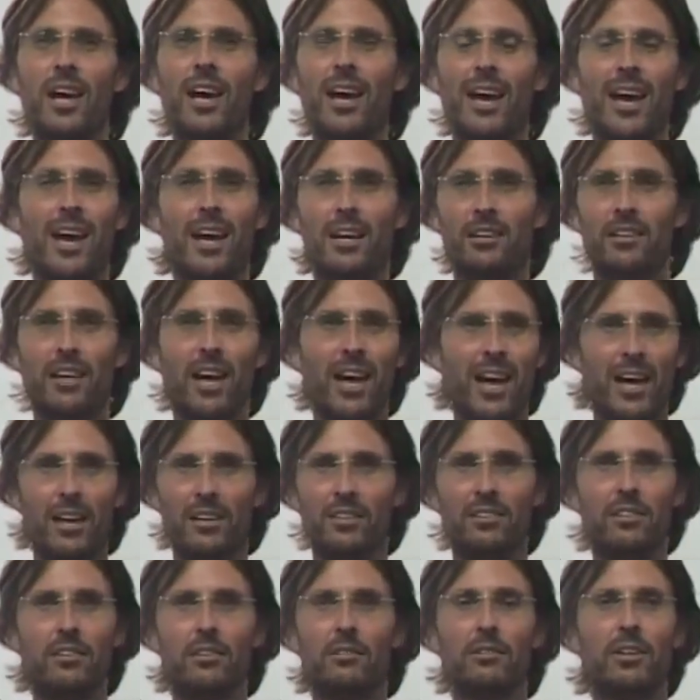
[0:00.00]
And,
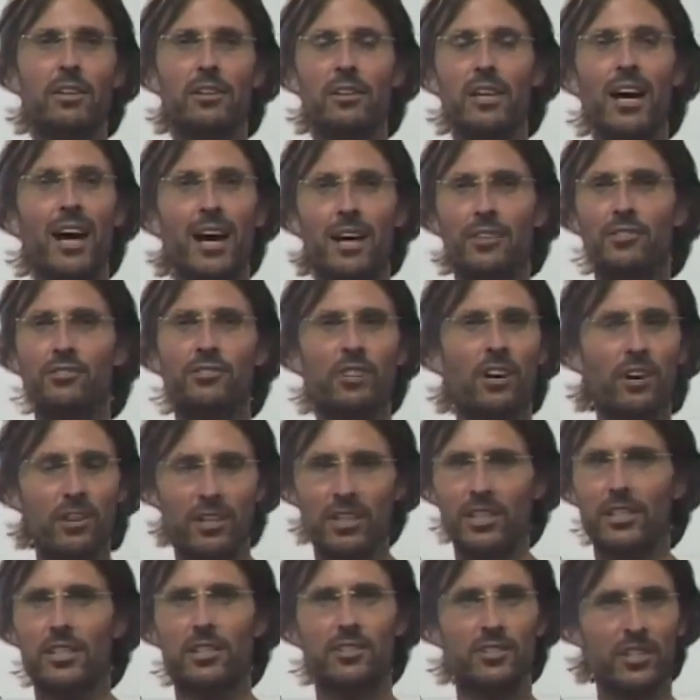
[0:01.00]
and are
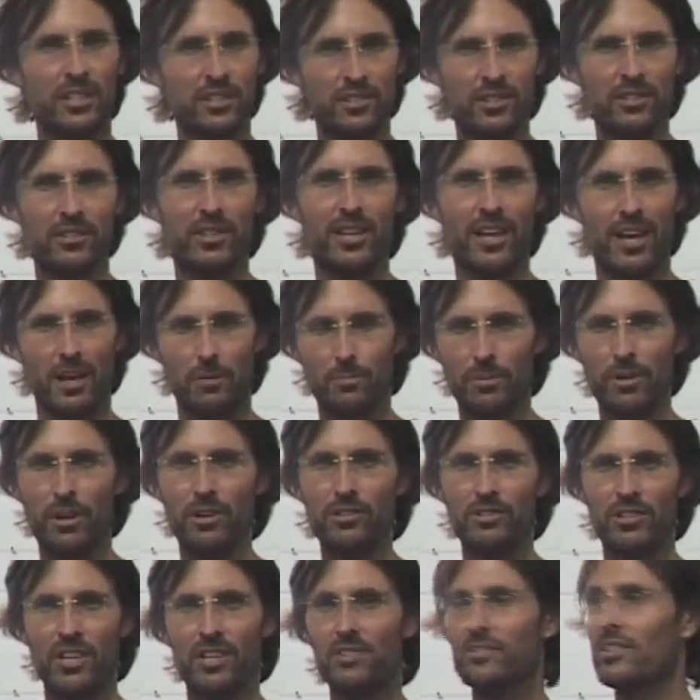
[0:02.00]
totally addicted to that
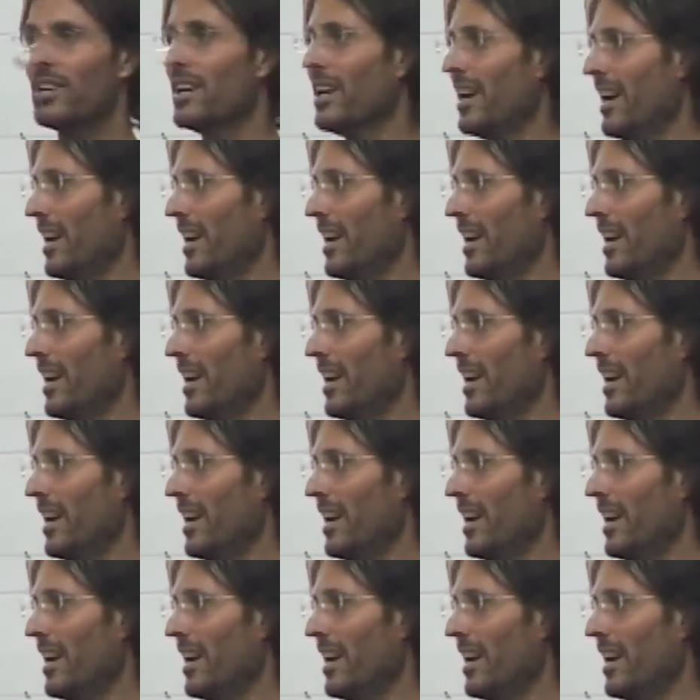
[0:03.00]
process,